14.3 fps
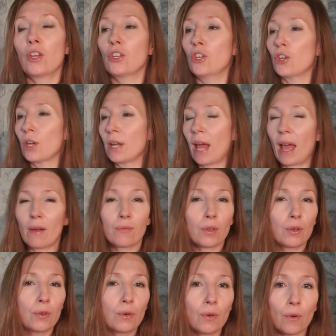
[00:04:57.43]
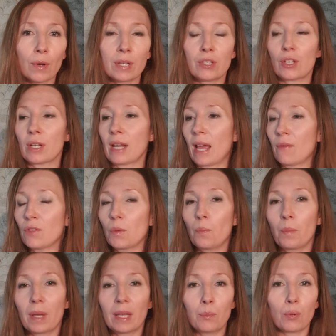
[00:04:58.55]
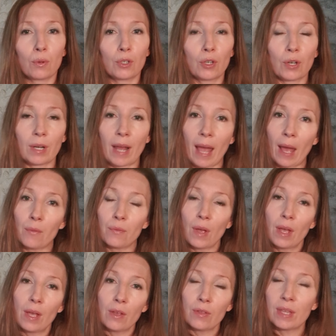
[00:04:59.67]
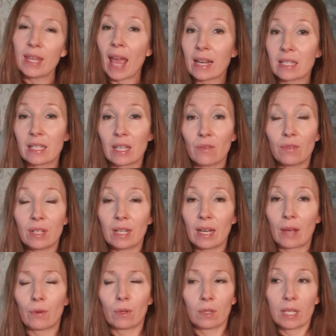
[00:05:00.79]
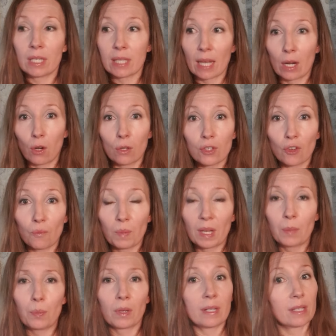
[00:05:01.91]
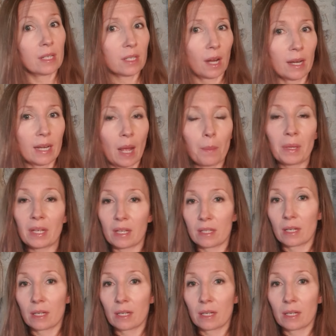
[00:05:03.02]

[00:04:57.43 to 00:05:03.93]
You're going to have the noise, you're going to have the people, you're going to have the activity level. Is there lots of people? Is it dynamic? Is